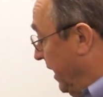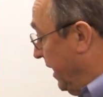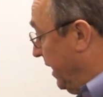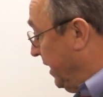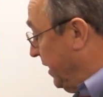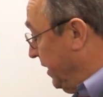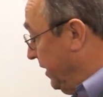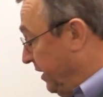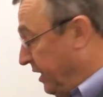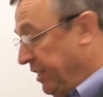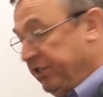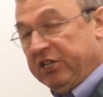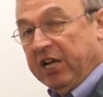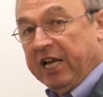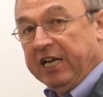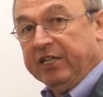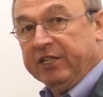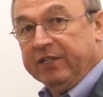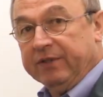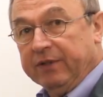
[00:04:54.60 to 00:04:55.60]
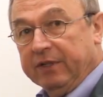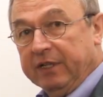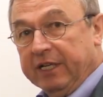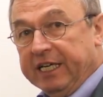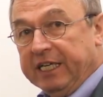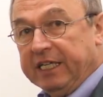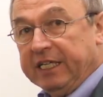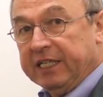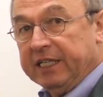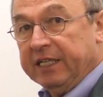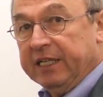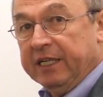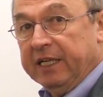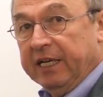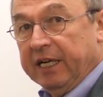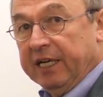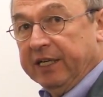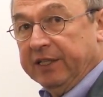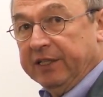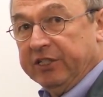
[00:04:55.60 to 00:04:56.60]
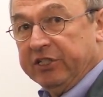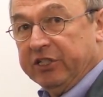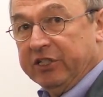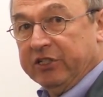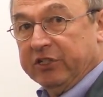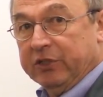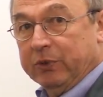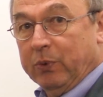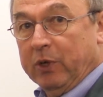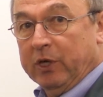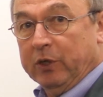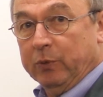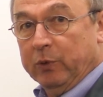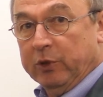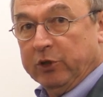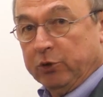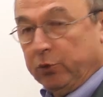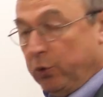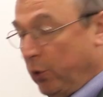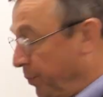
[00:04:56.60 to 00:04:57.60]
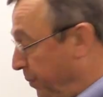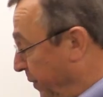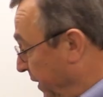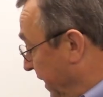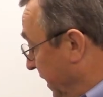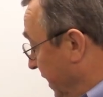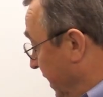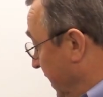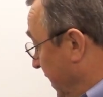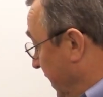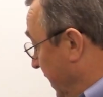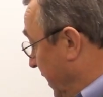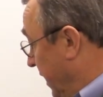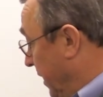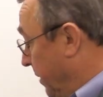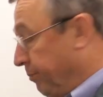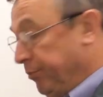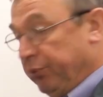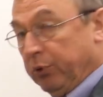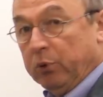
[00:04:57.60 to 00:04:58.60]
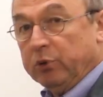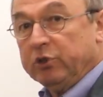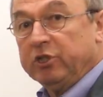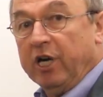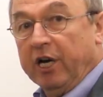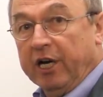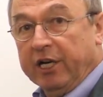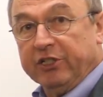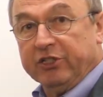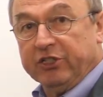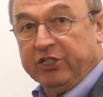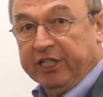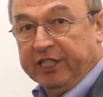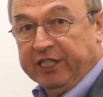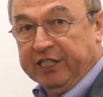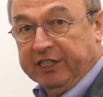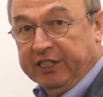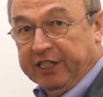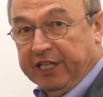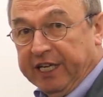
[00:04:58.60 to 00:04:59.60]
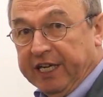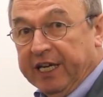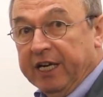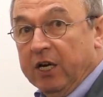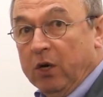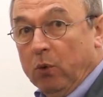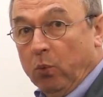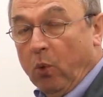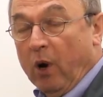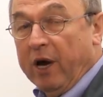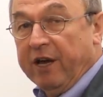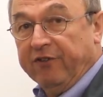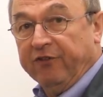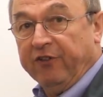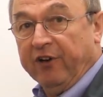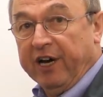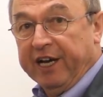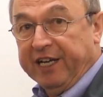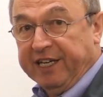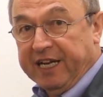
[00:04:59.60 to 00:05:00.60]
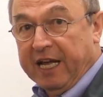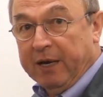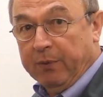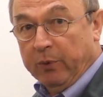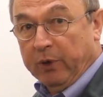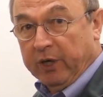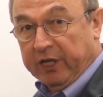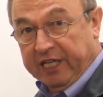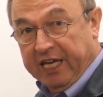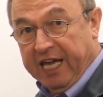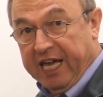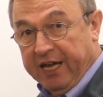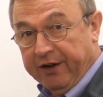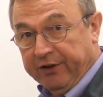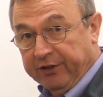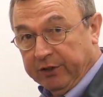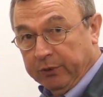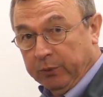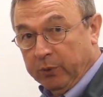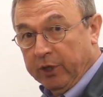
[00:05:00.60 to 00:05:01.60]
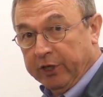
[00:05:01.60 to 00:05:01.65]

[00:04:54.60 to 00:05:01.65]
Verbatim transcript: uh, this end of the link. Uh, this is the one which will be uh, broadcasting the Wi-Fi network here in the